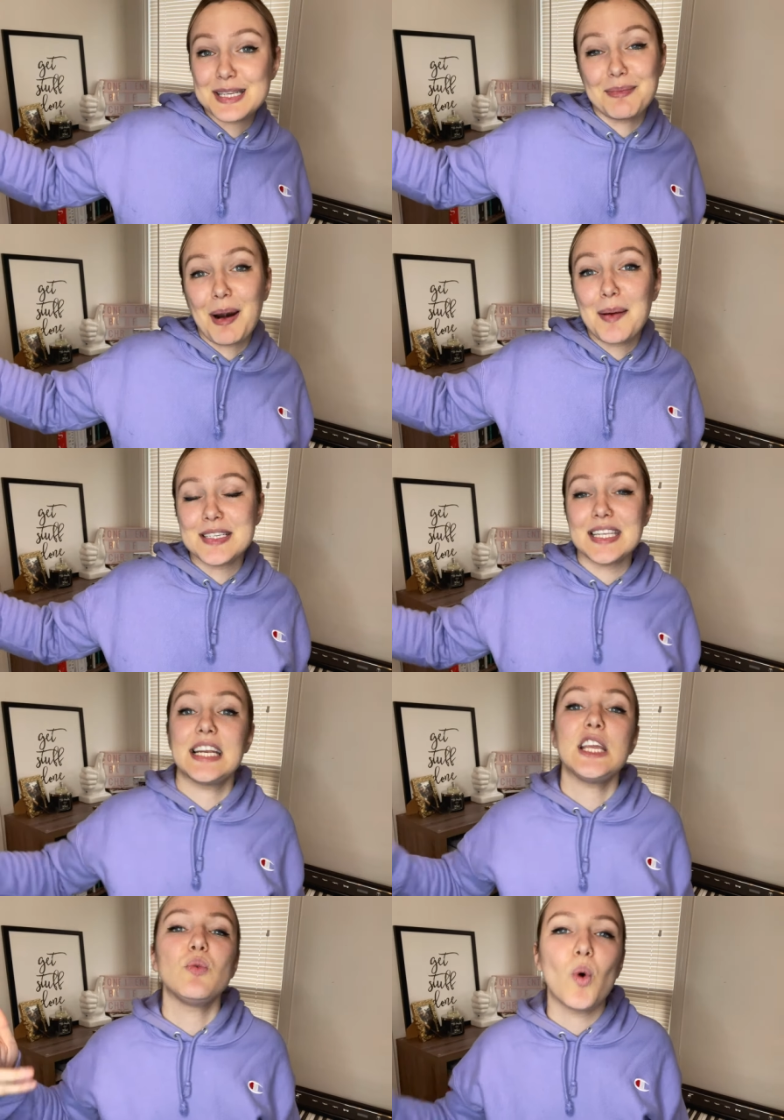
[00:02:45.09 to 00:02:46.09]
the promised land.
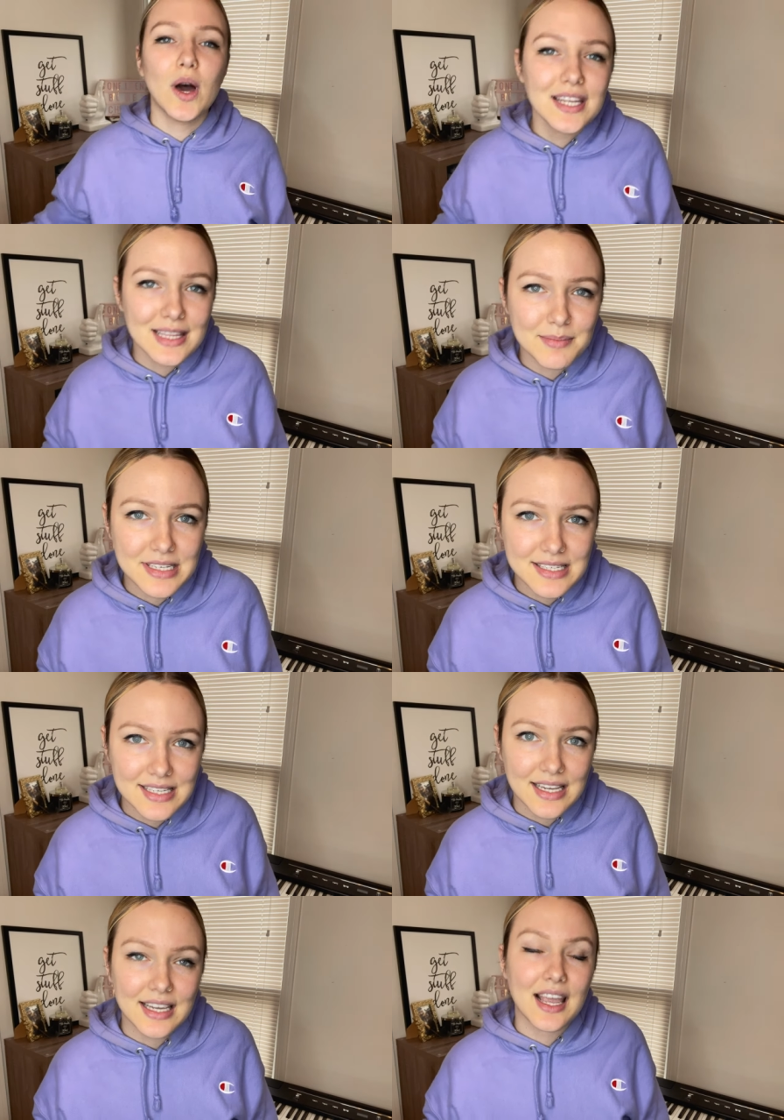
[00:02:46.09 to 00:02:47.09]
He wanted them to
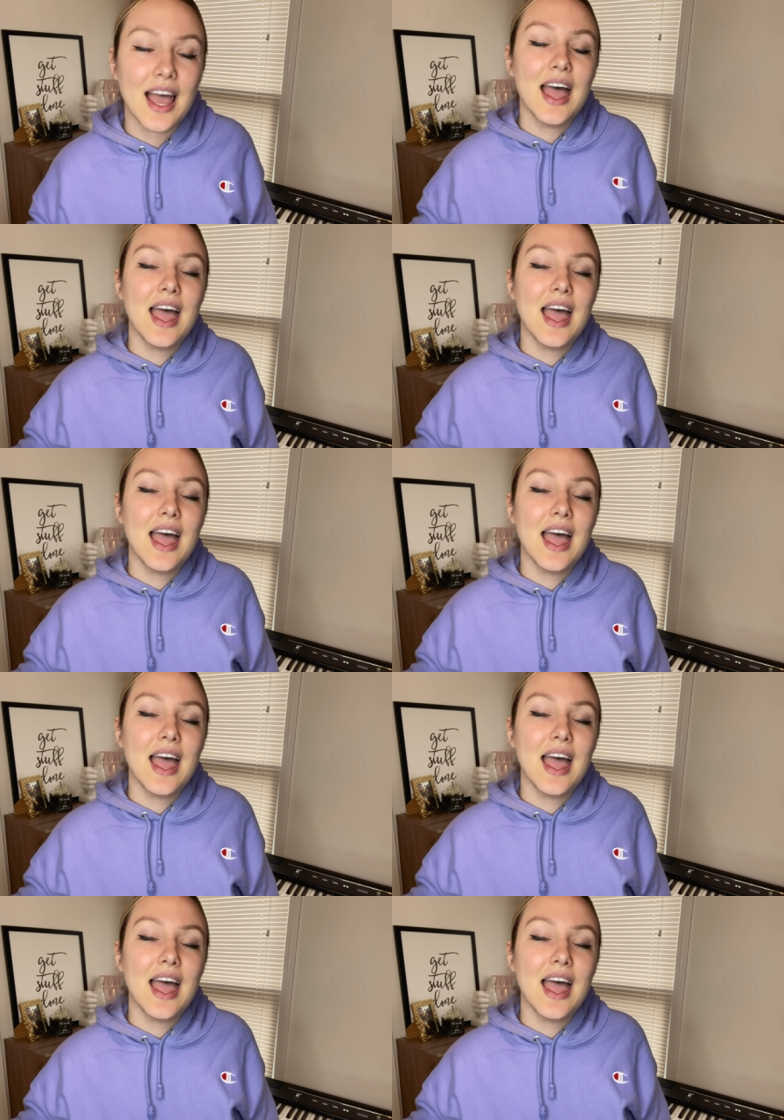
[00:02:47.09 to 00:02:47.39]
see,